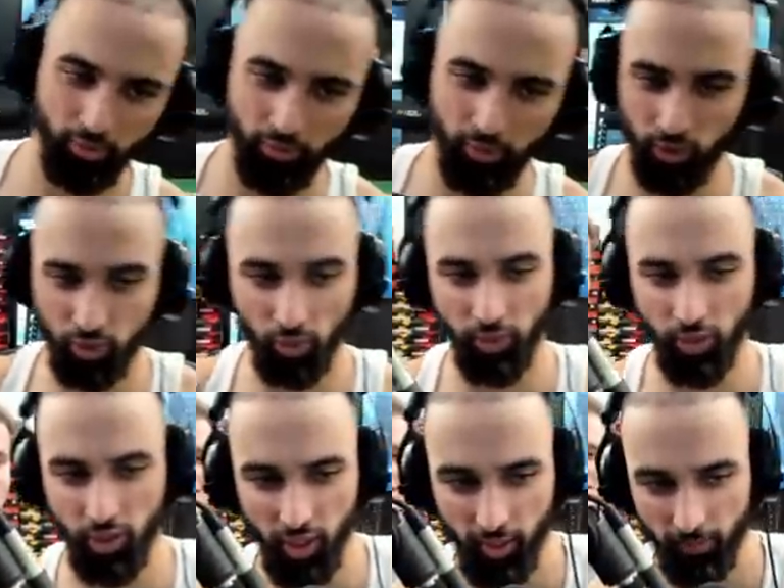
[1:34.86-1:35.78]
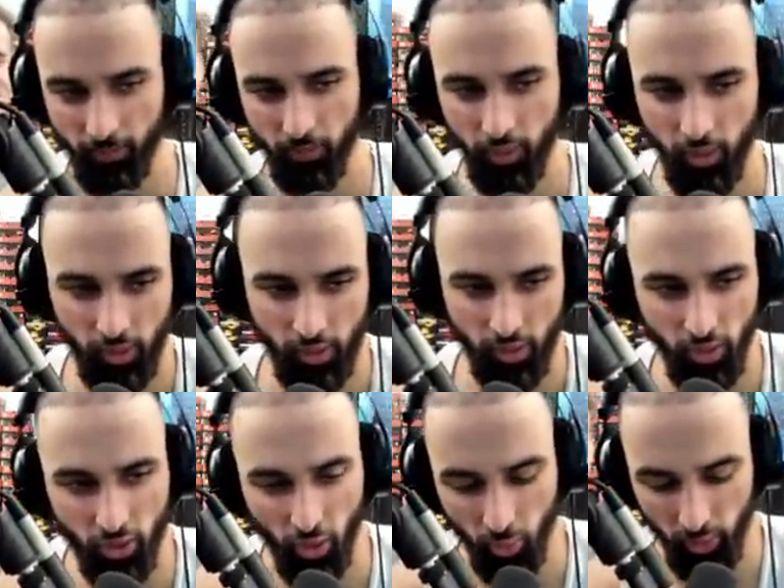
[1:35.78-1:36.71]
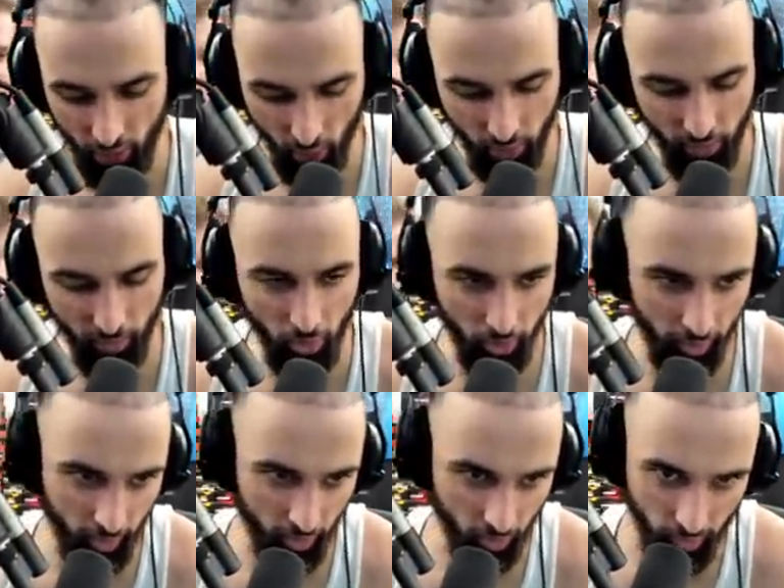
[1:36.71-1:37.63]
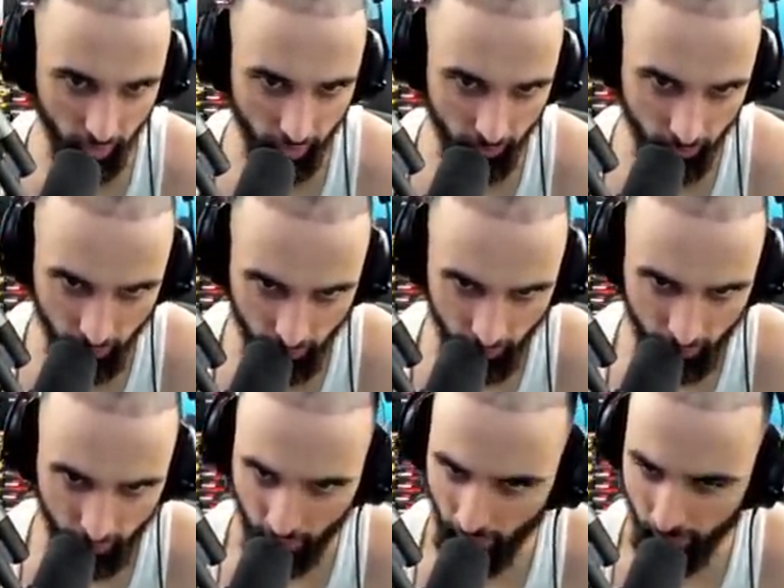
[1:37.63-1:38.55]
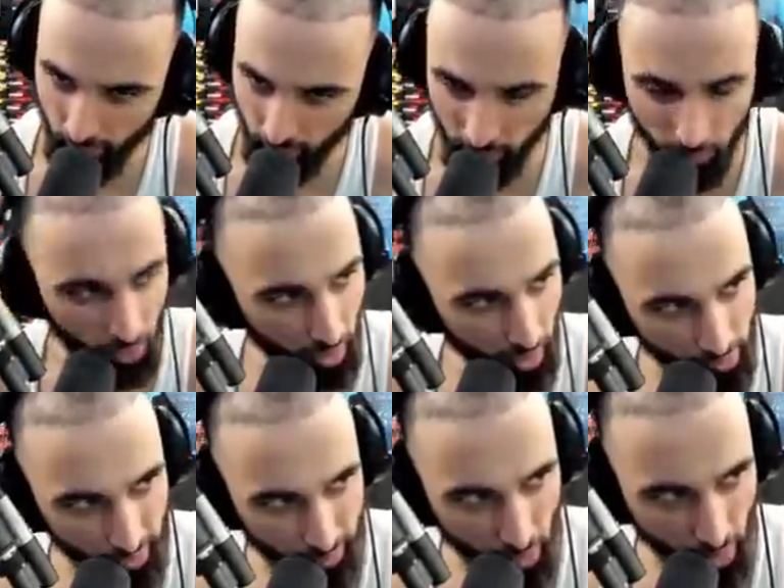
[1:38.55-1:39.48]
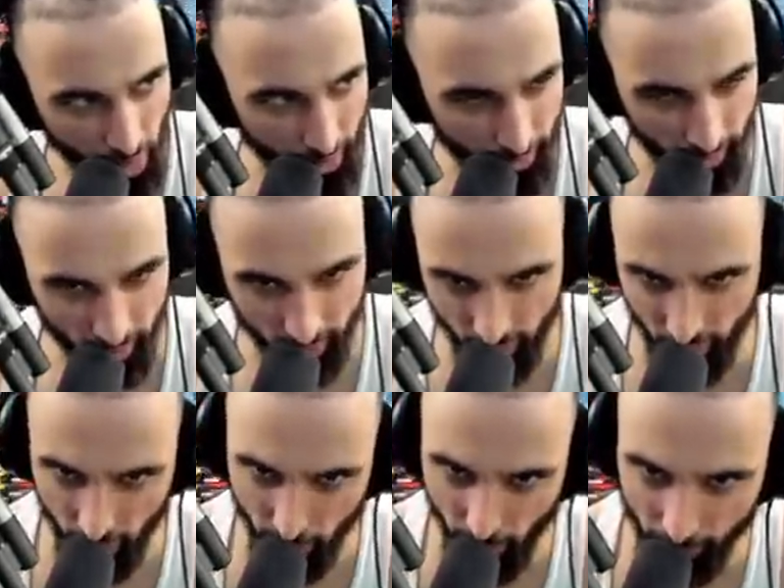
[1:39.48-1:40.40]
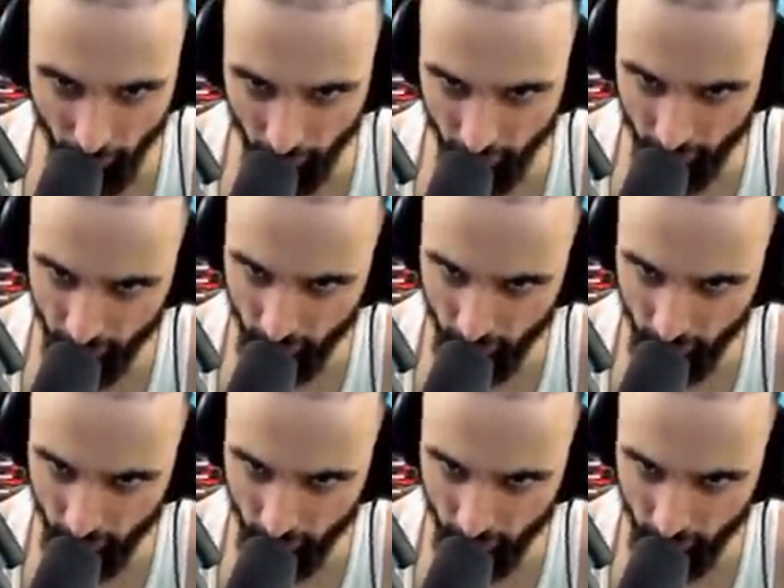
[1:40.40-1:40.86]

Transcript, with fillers: real story, chat. So we go in the morning, right? I'm with Mo- I'm with Muhammad. You know my brother,